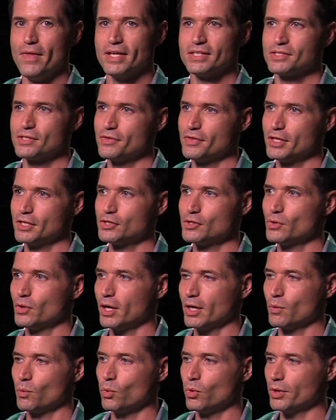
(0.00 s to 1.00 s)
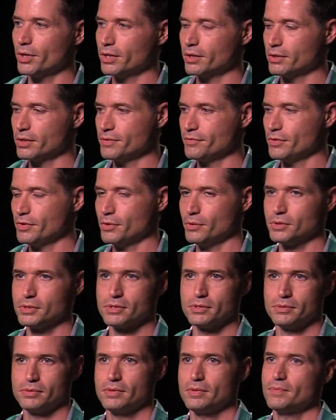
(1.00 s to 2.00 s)
that's the thing, too, like Warrior, even though
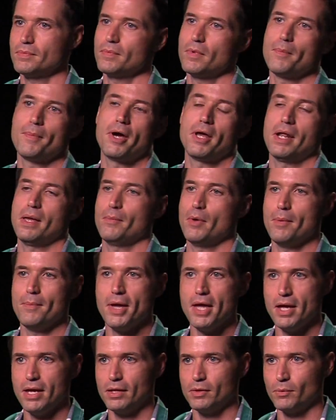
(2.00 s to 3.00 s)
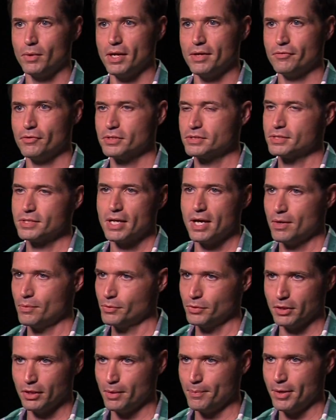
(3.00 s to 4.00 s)
it's about M M A and whatever, mm-hmm. it's not
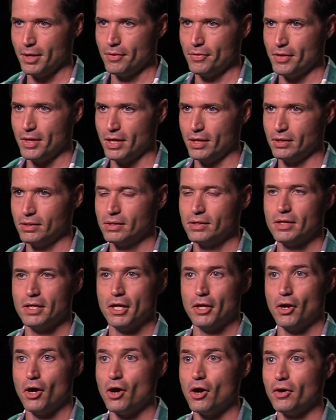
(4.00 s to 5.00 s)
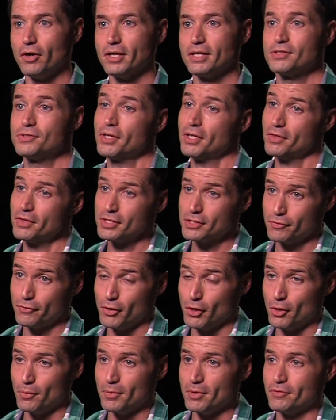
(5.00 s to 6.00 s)
really about that mm-hmm. at all. And it's like this
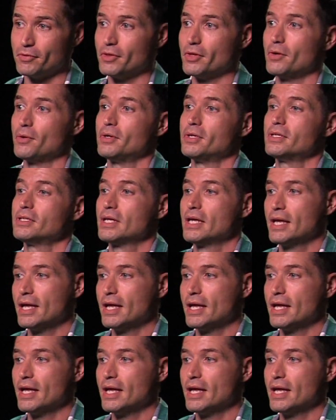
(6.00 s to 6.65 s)
film, even though it